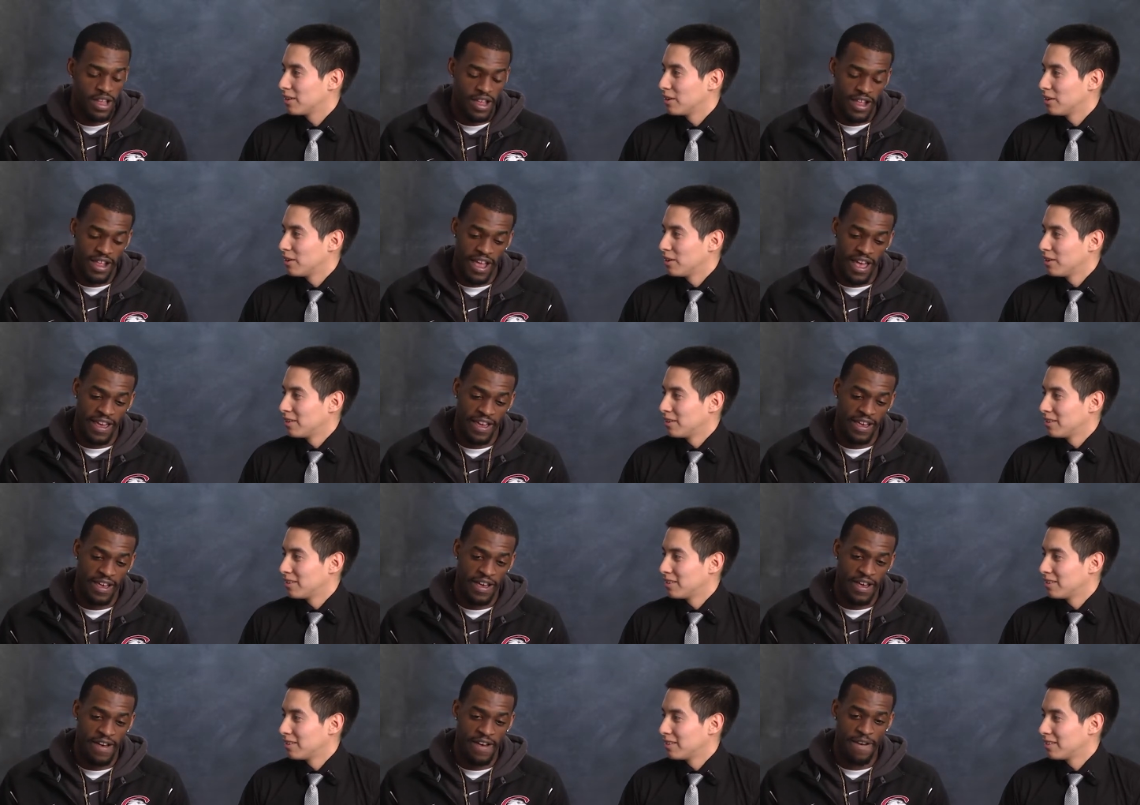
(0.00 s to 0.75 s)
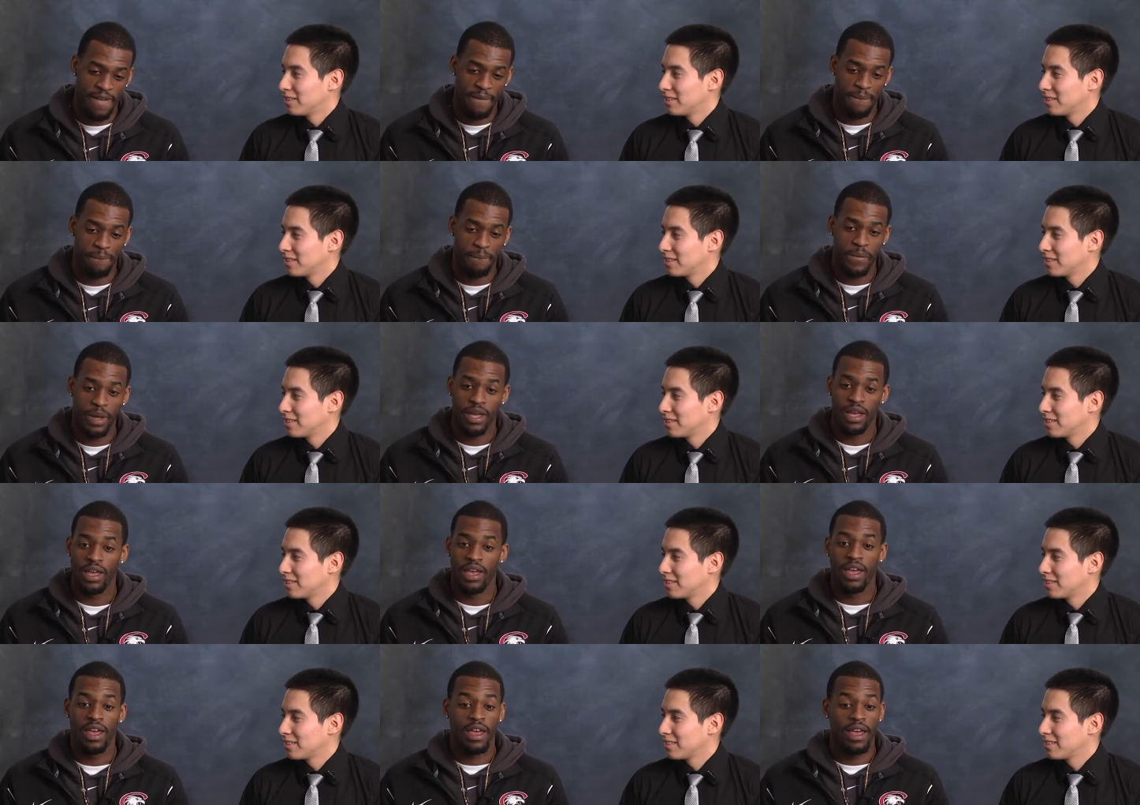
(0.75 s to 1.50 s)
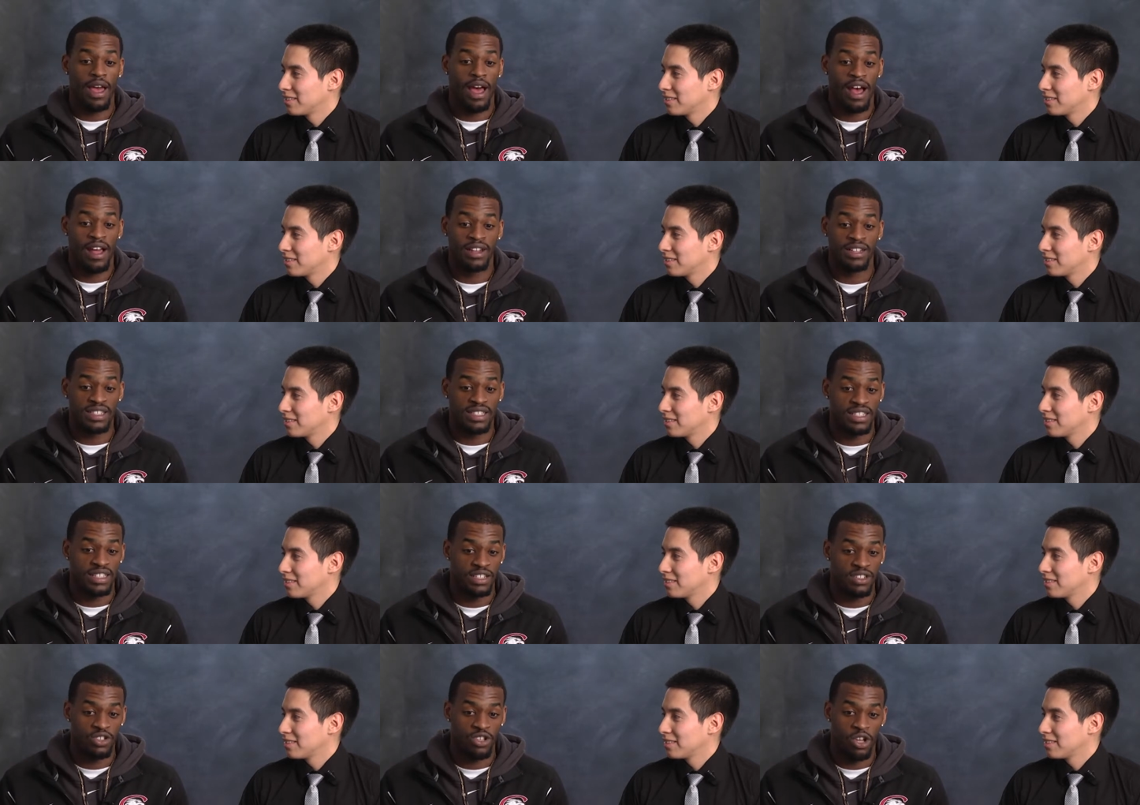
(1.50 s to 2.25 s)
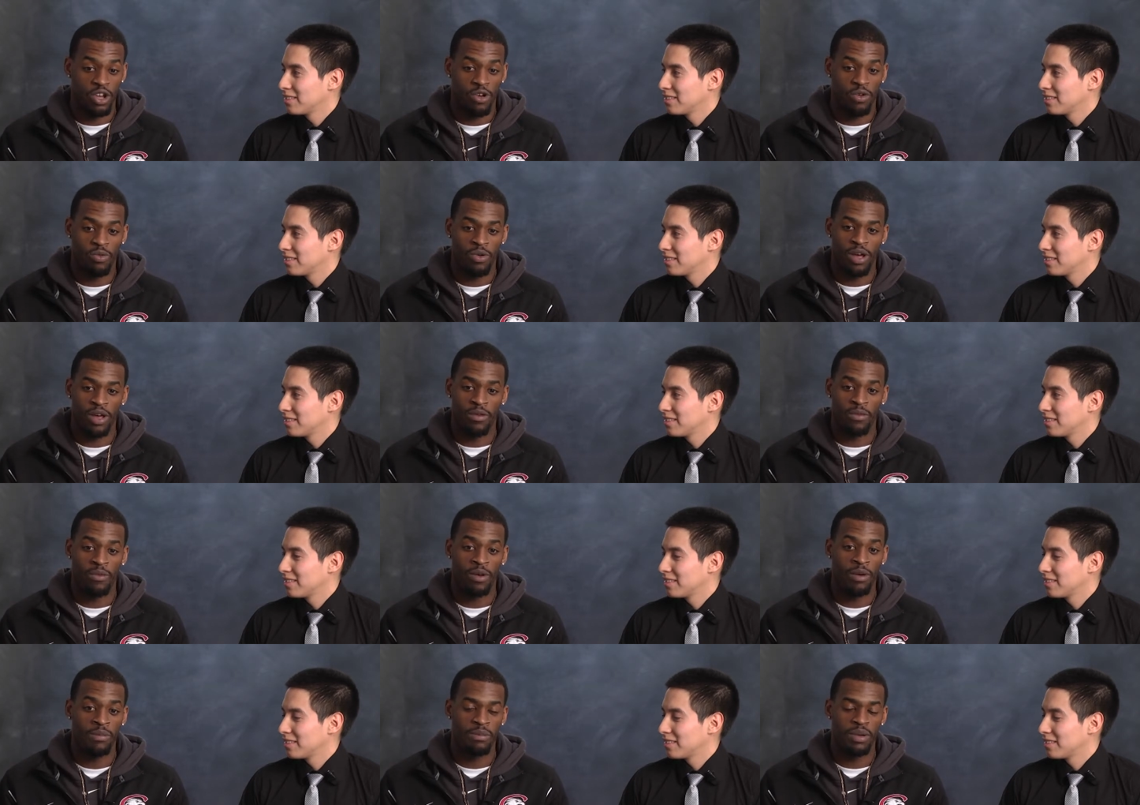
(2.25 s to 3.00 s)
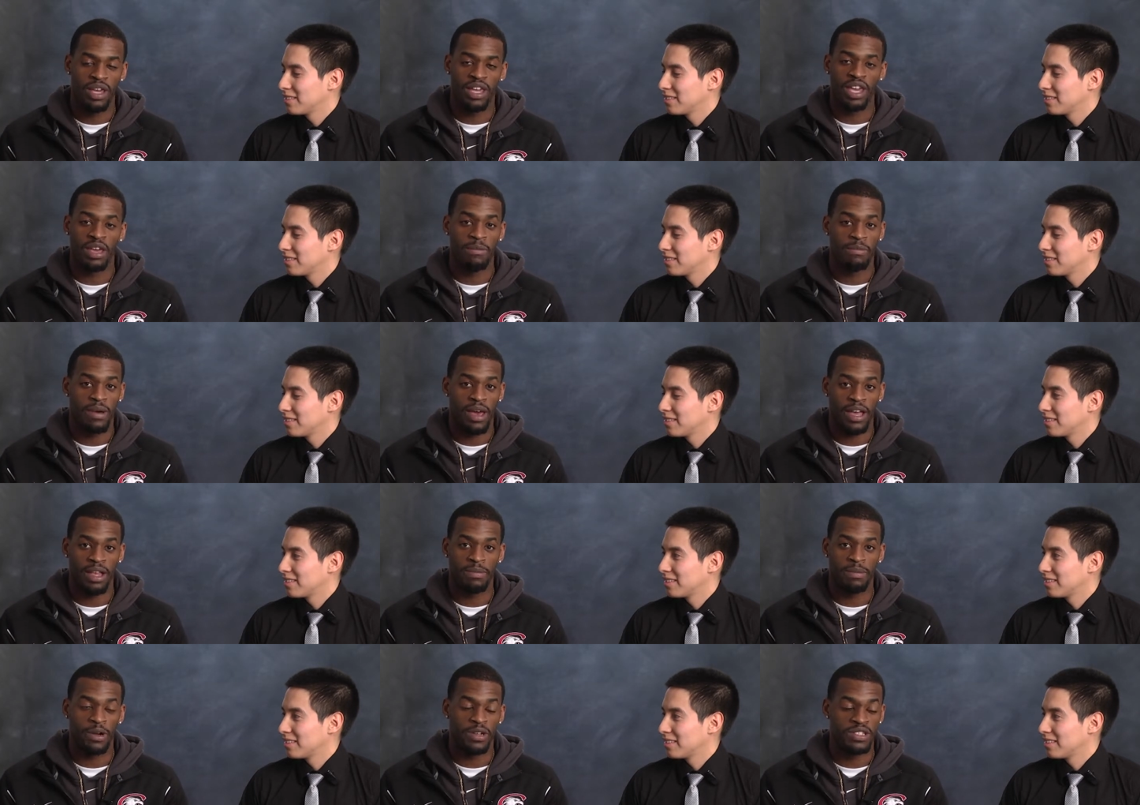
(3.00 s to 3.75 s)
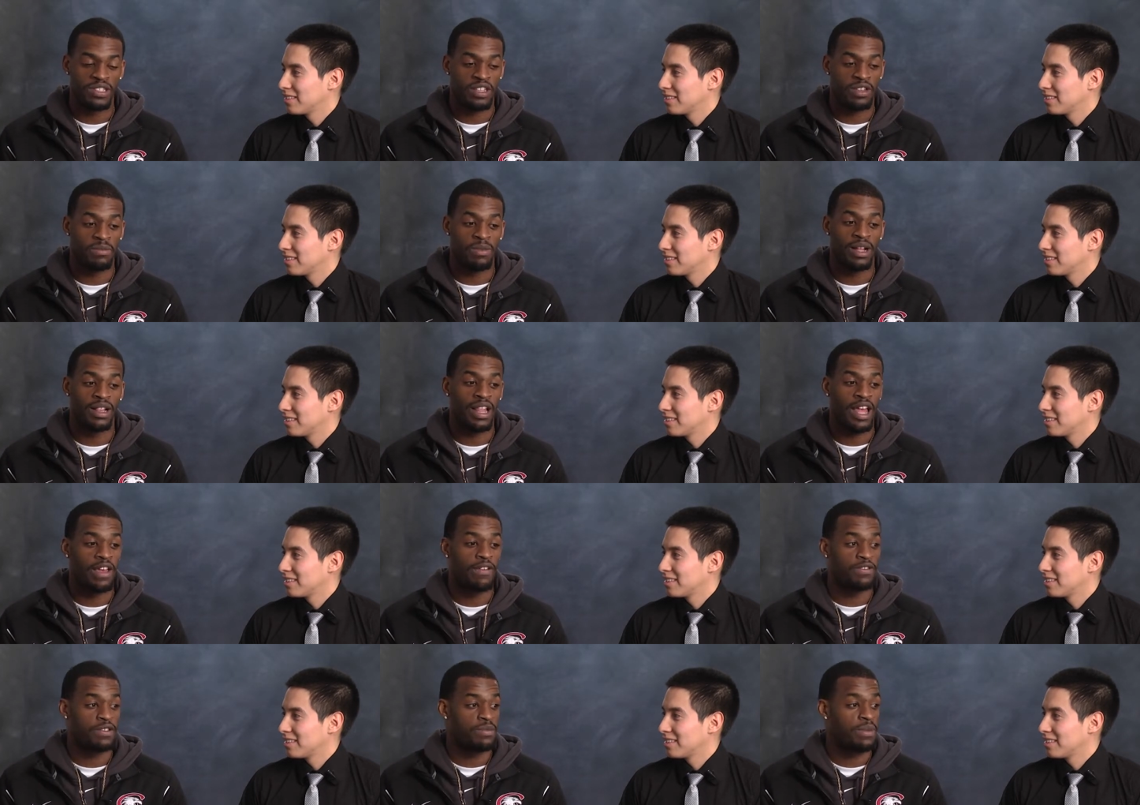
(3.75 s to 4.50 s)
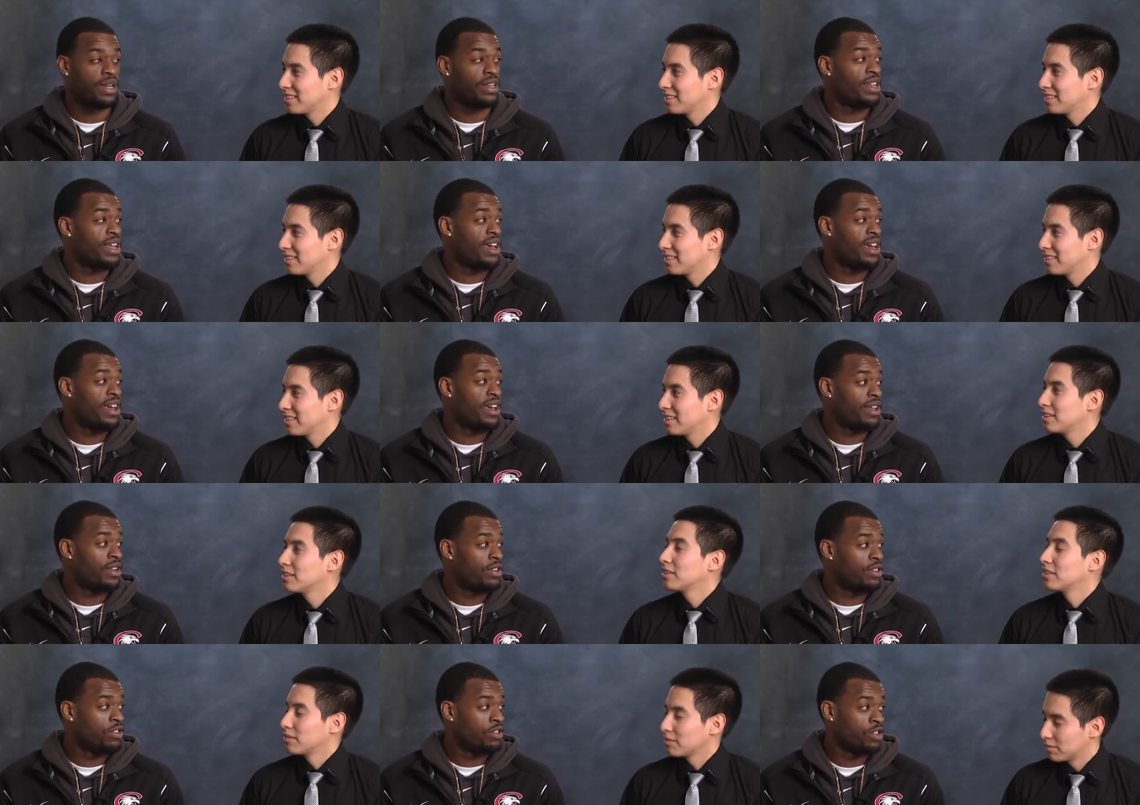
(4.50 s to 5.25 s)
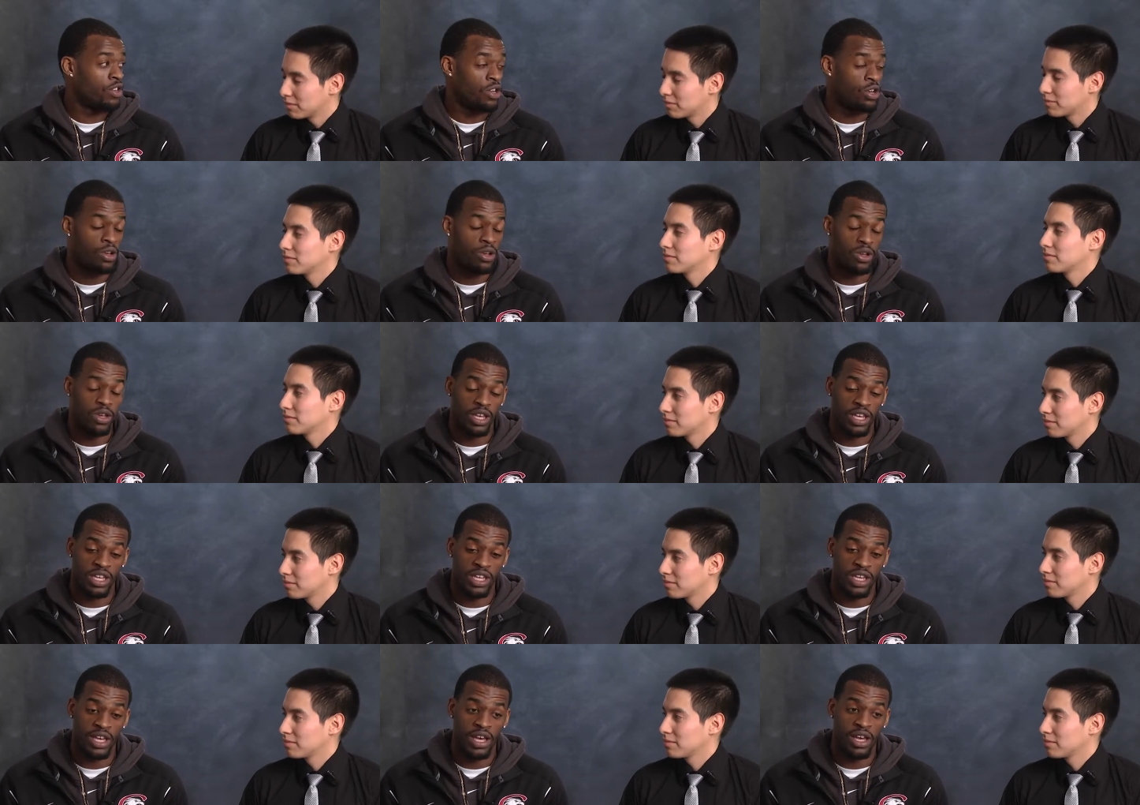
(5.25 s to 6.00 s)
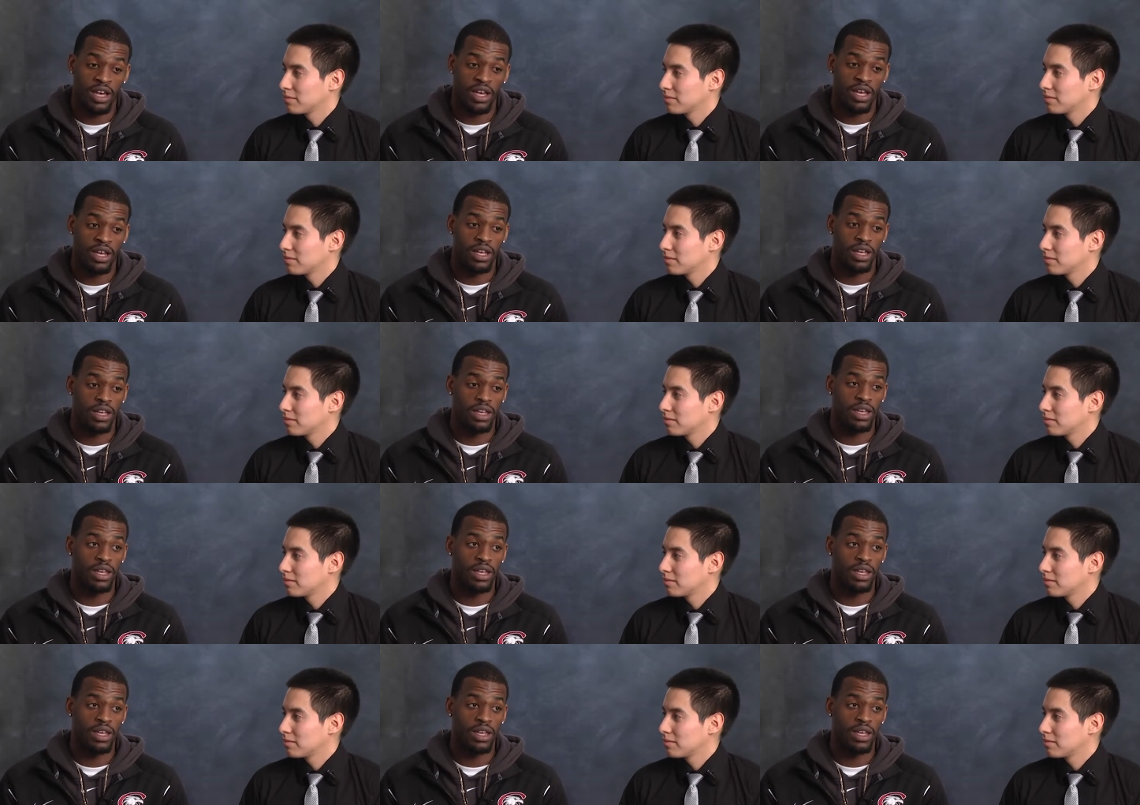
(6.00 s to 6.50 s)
Speaker 1: Like uh, honestly, you know, one one big impact person in my life was my dad. You know, he uh,